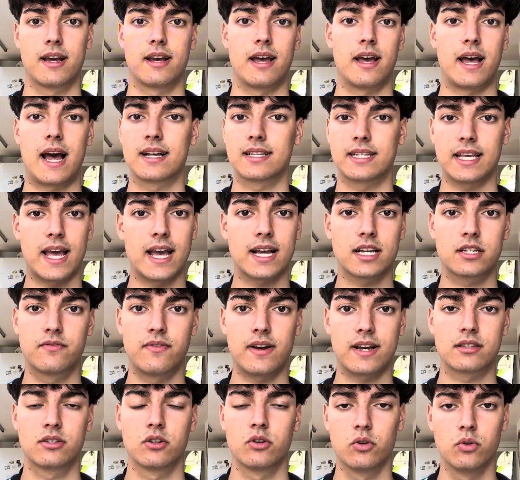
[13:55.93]
has X
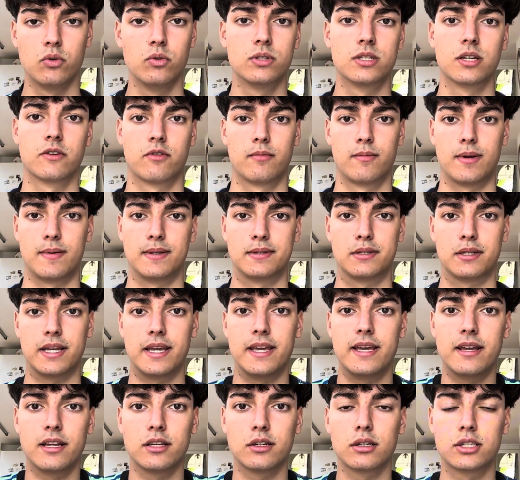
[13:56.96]
factor oozing from him.
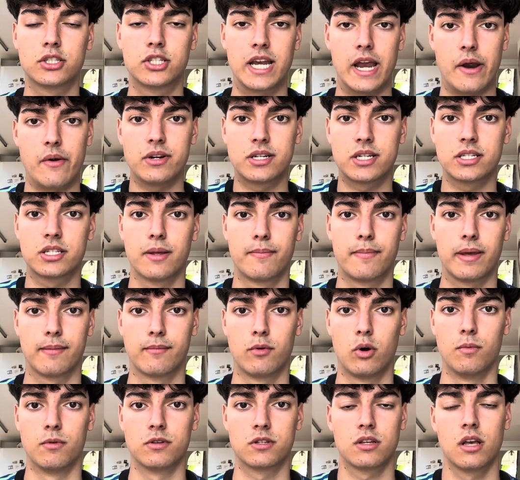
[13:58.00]
He cherishes the big
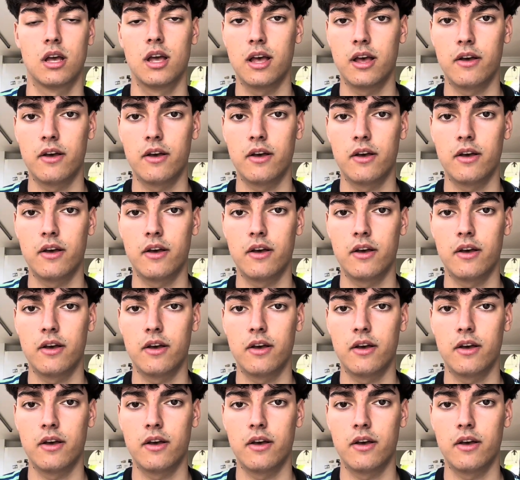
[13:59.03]
moments.